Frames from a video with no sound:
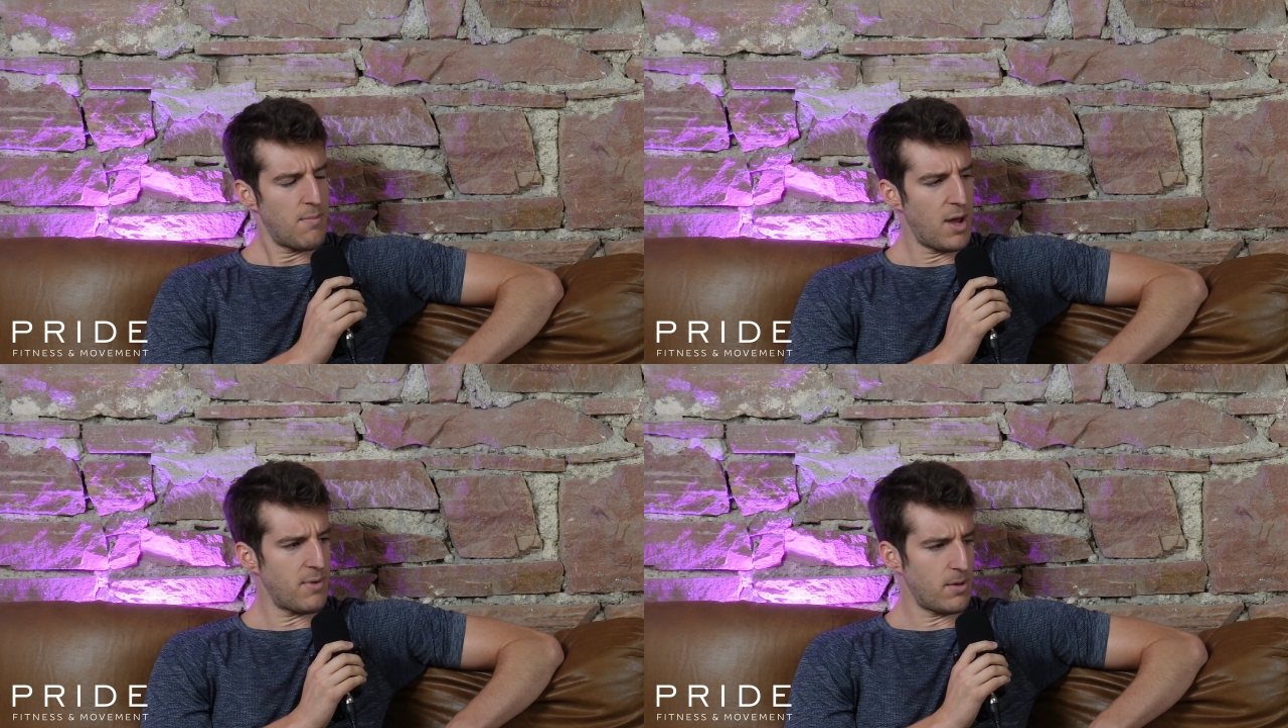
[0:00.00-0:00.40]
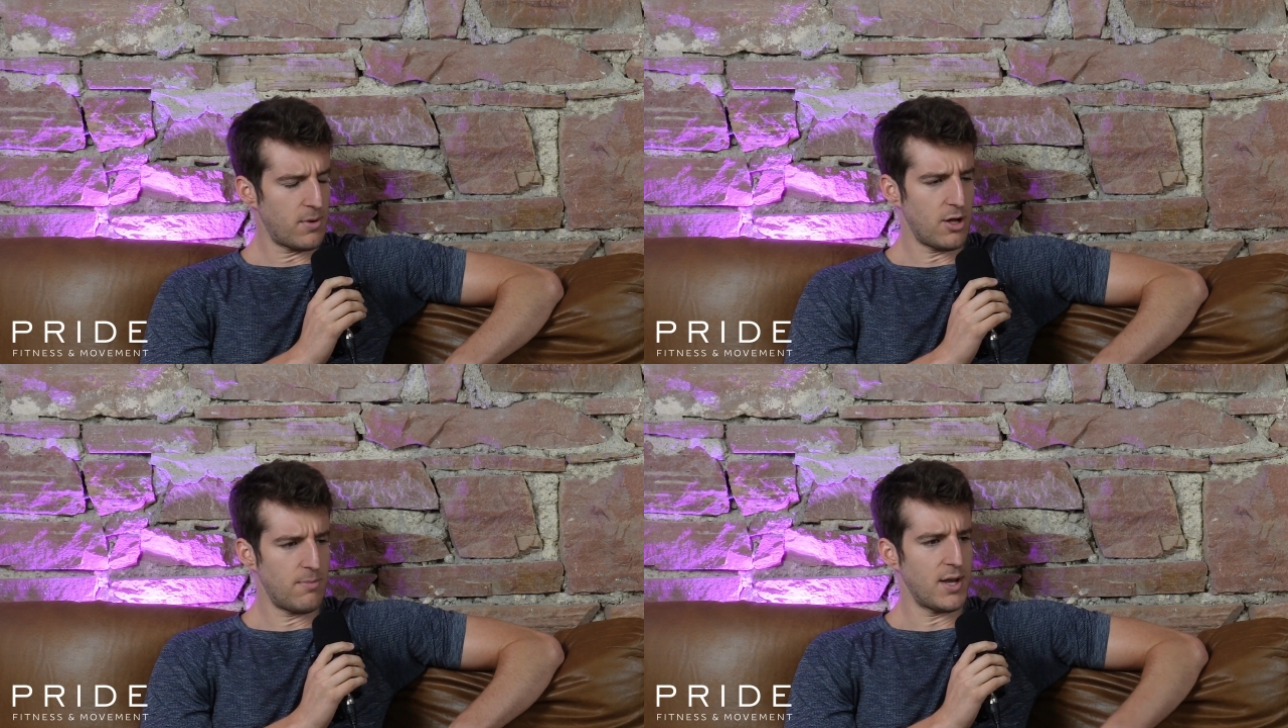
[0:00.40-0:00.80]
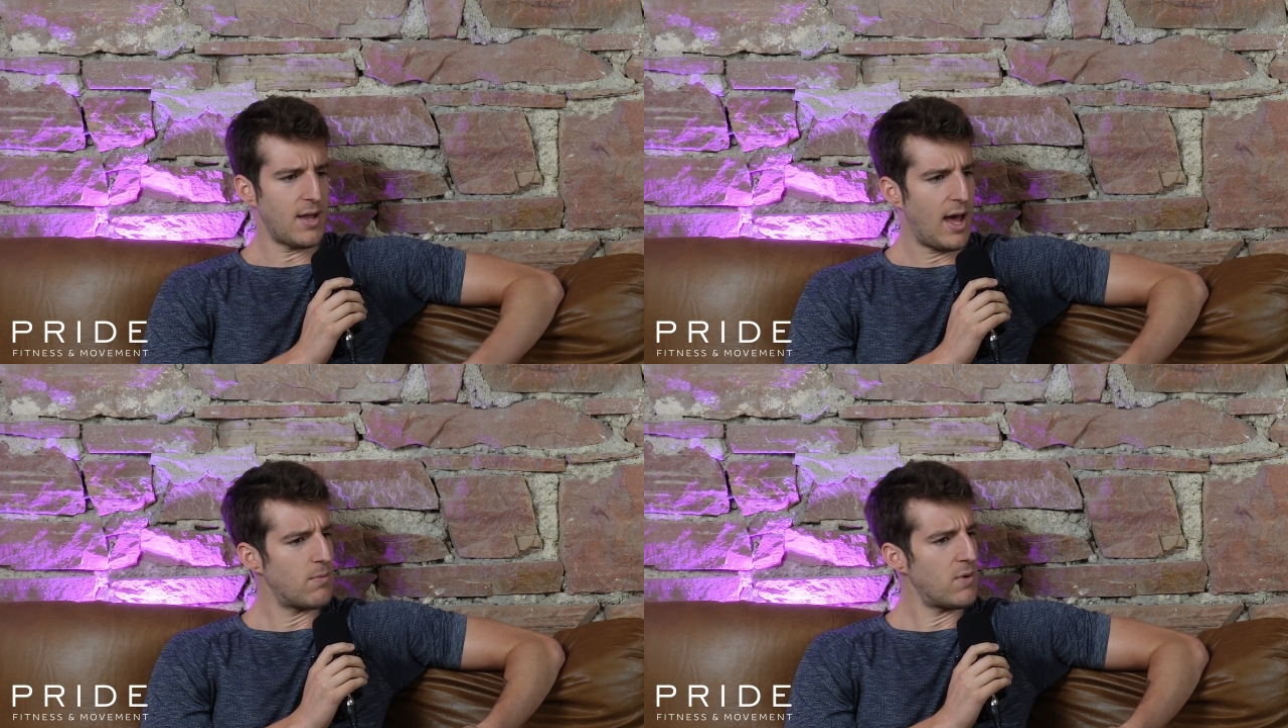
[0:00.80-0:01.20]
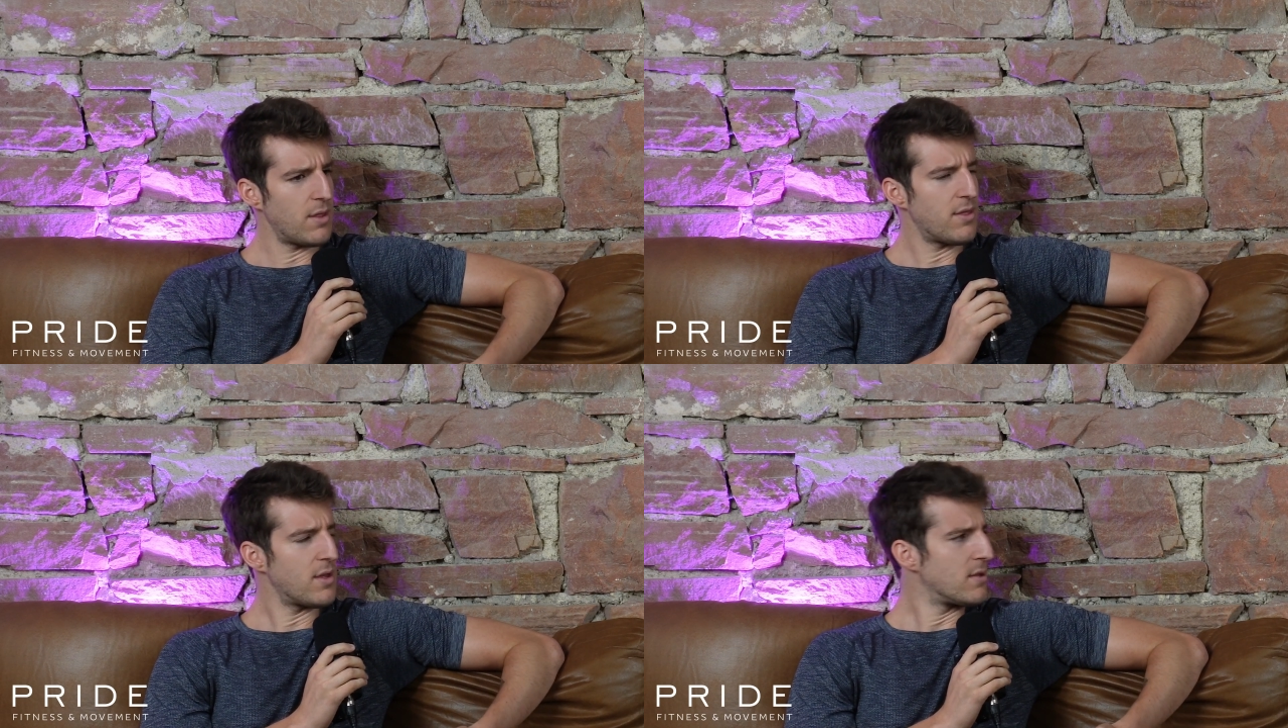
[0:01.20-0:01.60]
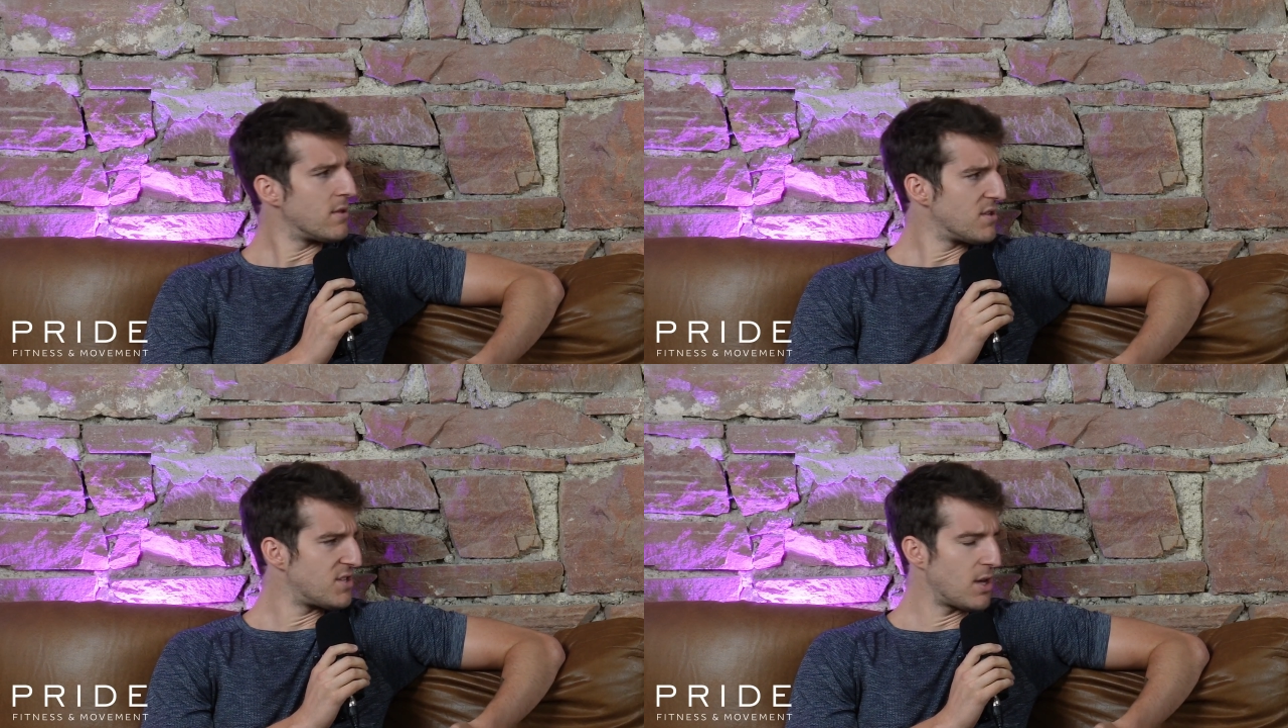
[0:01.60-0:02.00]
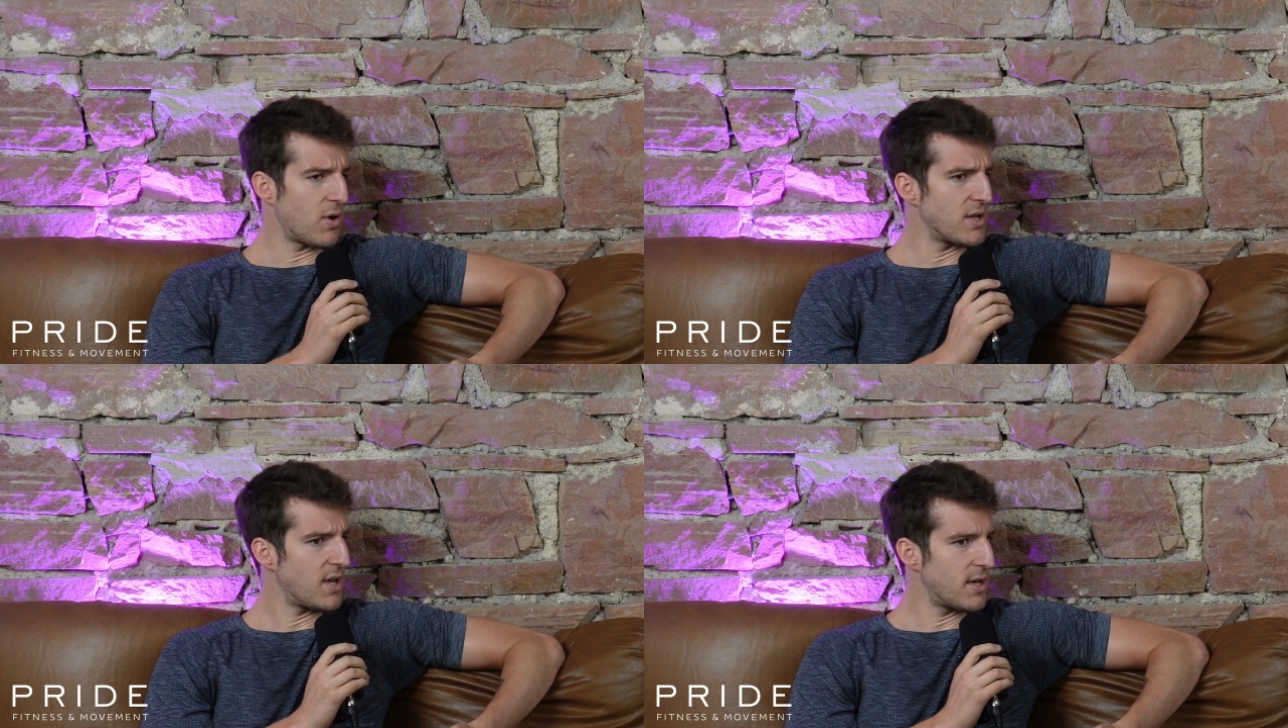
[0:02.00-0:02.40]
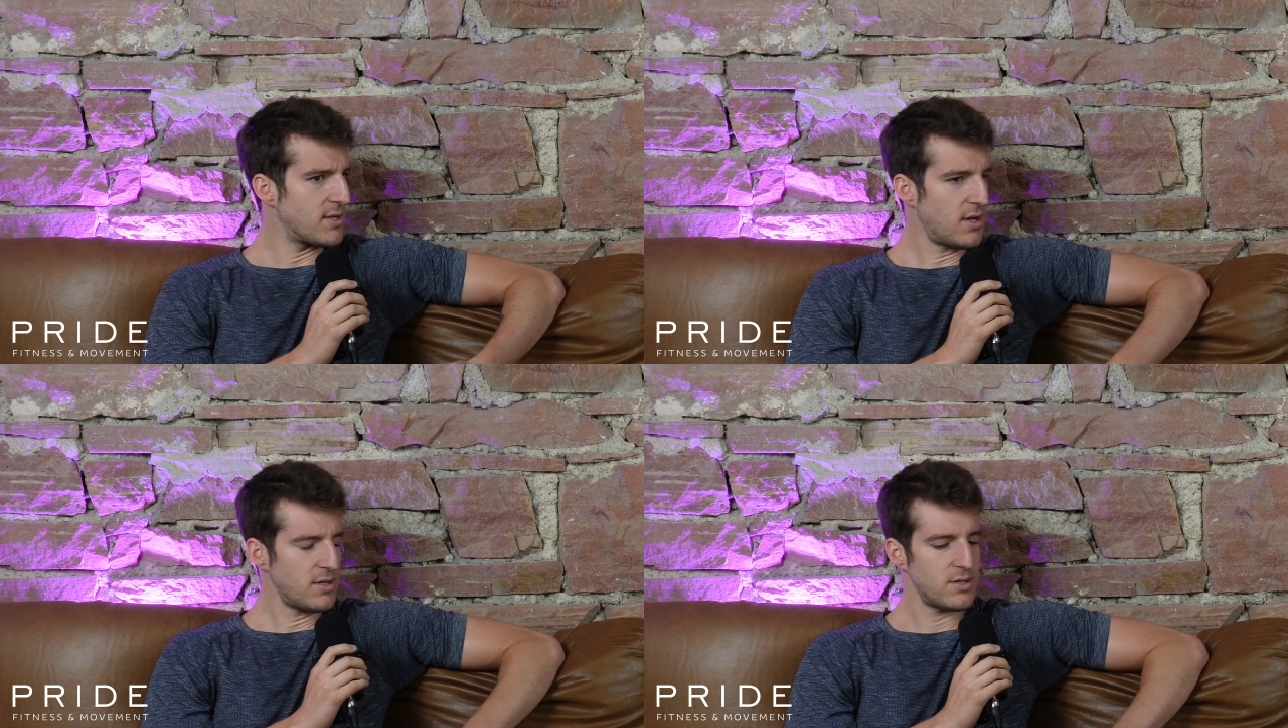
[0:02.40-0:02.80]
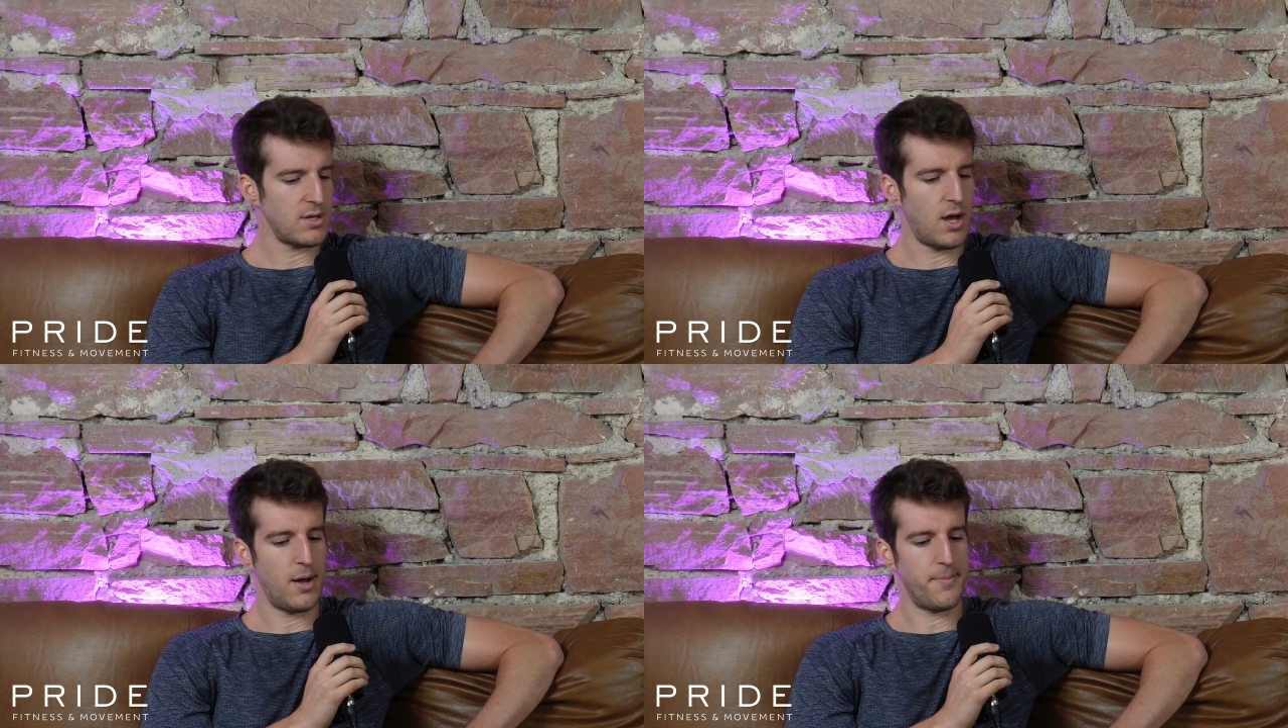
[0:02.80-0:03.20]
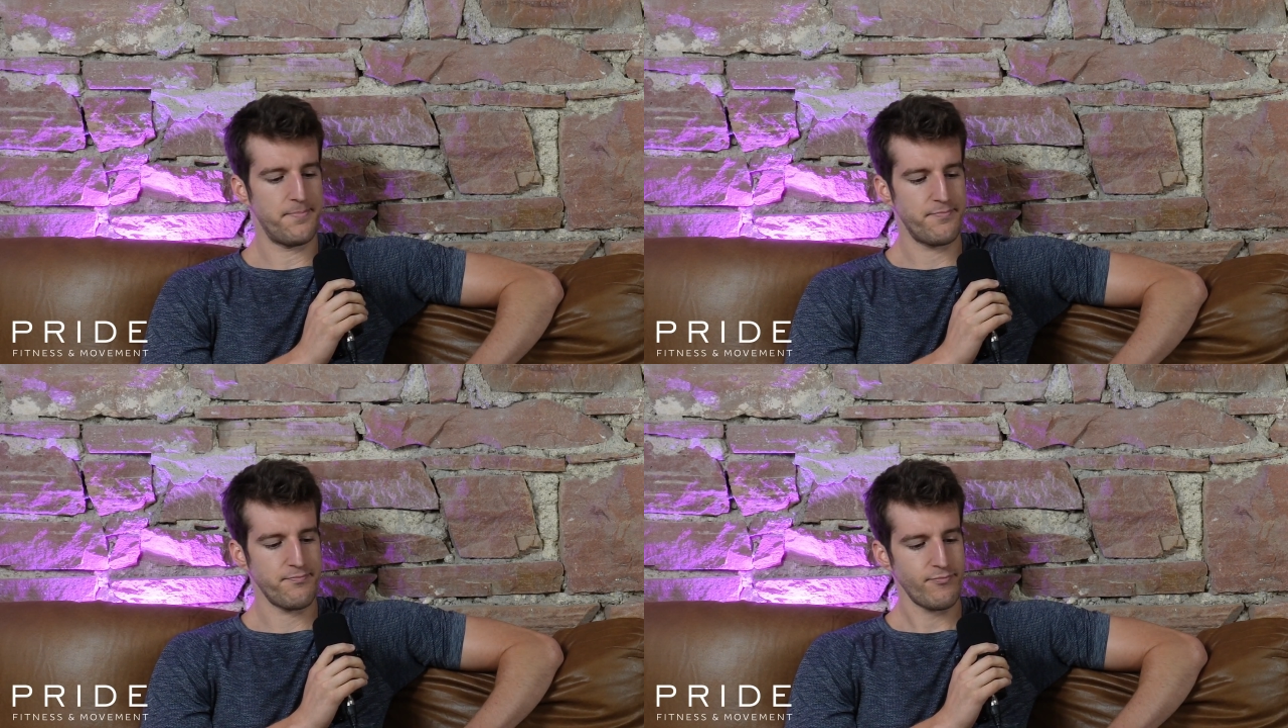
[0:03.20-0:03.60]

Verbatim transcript: might be able to help my dad with and see where it takes us. Um,